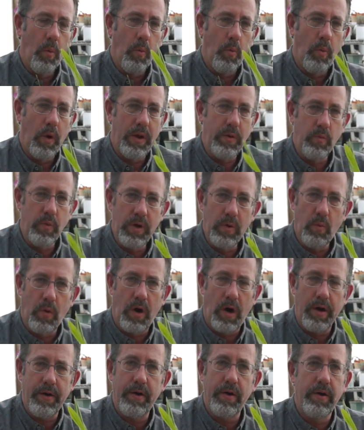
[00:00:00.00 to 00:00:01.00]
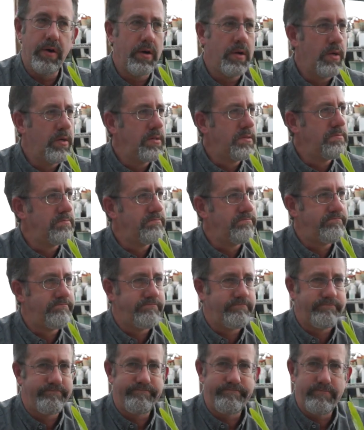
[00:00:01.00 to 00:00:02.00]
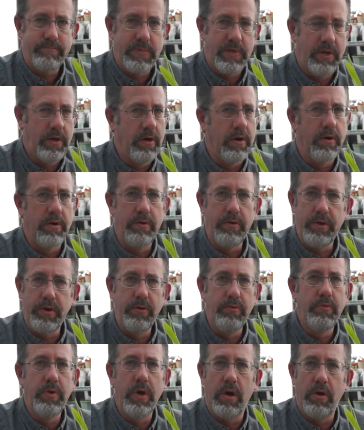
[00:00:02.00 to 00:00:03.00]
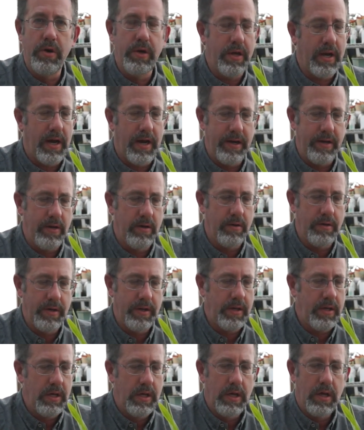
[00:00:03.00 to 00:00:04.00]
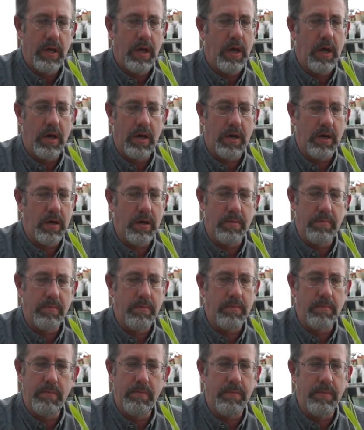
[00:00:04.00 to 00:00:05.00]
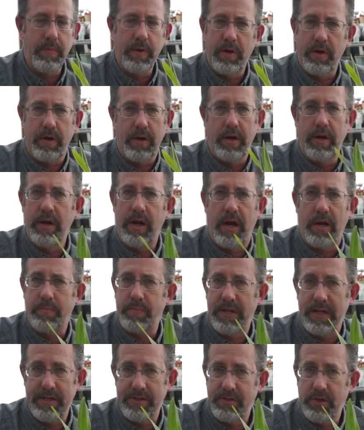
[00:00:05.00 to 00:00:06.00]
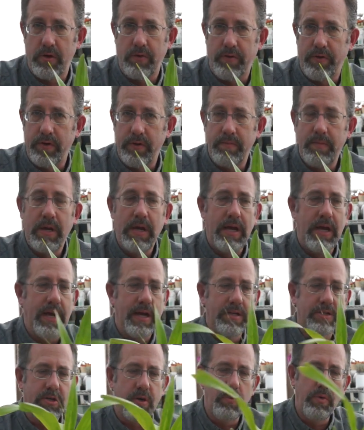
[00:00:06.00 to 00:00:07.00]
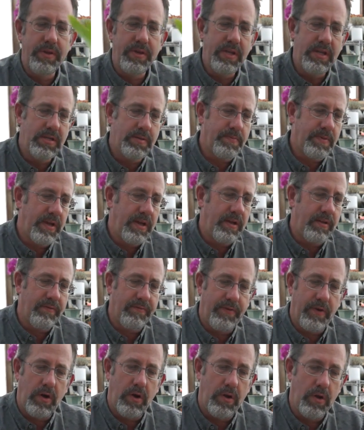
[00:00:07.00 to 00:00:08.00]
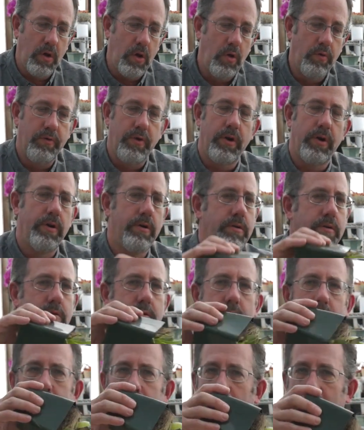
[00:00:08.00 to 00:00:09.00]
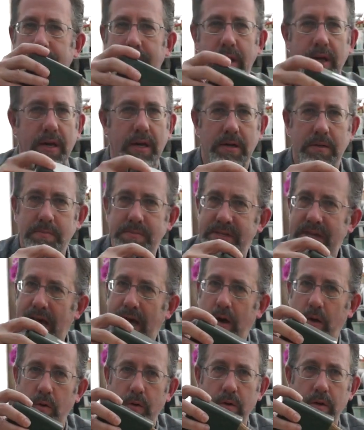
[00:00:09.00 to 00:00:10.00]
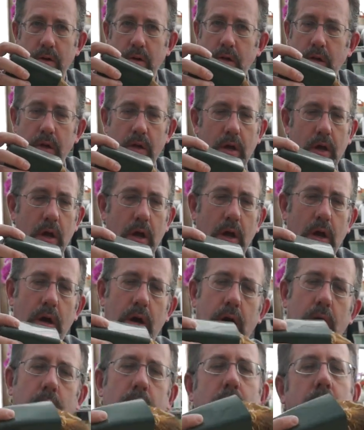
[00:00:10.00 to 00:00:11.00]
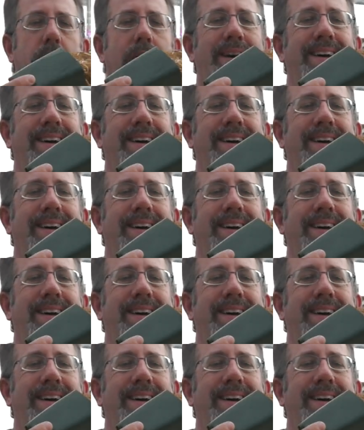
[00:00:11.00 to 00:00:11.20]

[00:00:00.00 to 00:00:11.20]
when we water, you know it, I know it, you're going to knock plants over. And so when these plants fall over, nothing comes out. Um,